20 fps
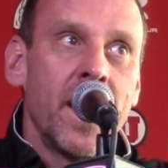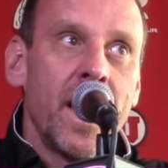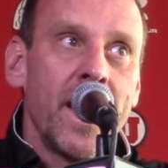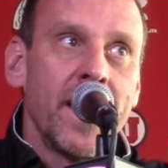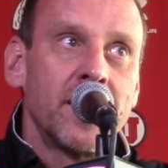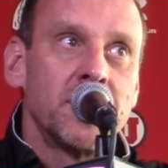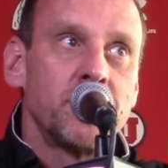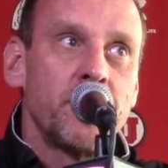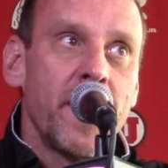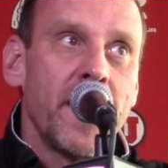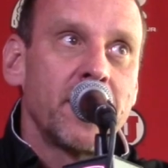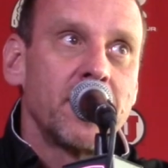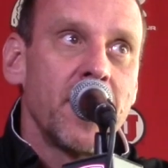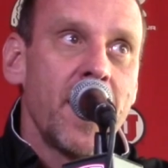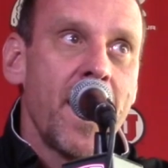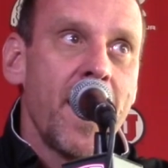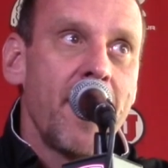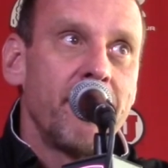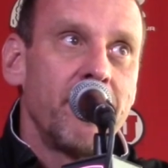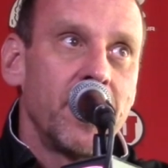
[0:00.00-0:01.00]
I expect
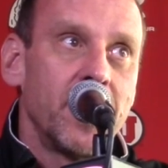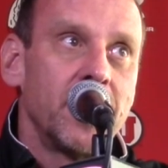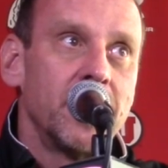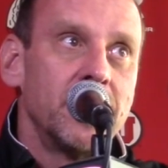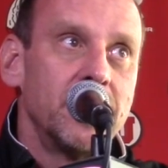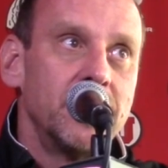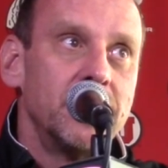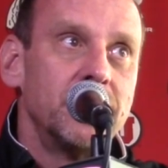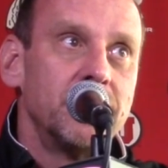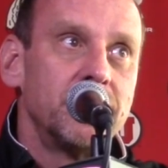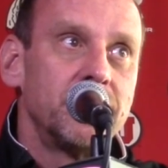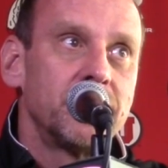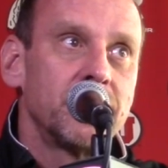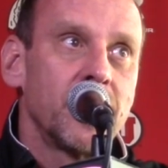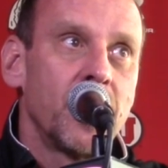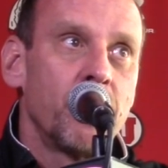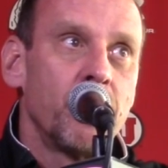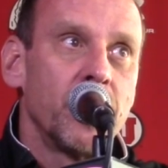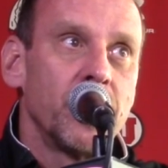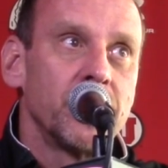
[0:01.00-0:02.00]
to have a
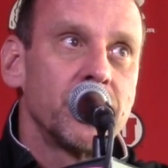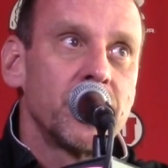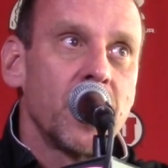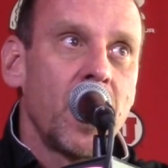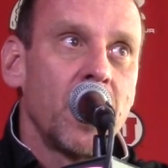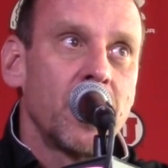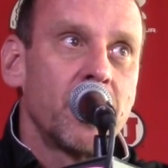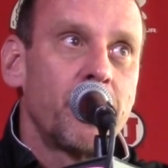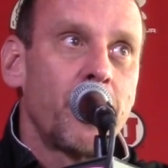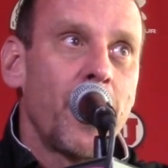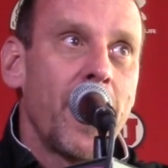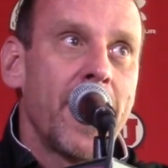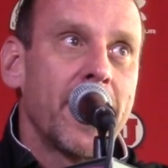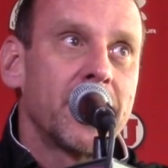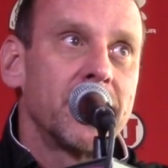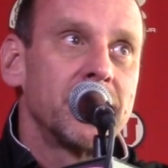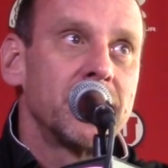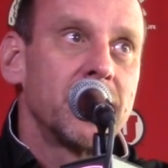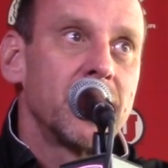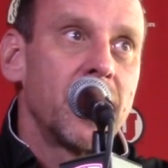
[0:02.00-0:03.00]
real solid
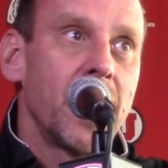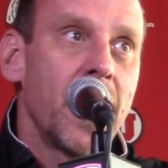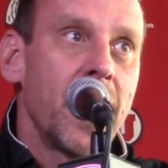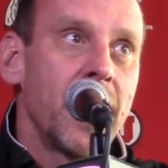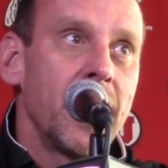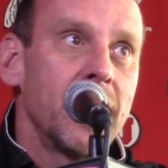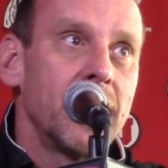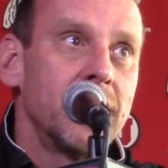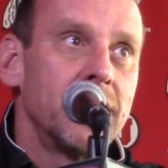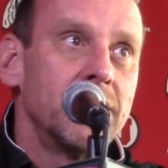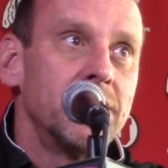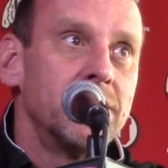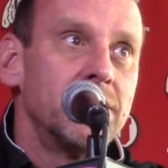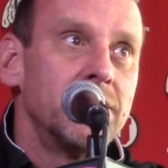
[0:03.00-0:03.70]
practice today and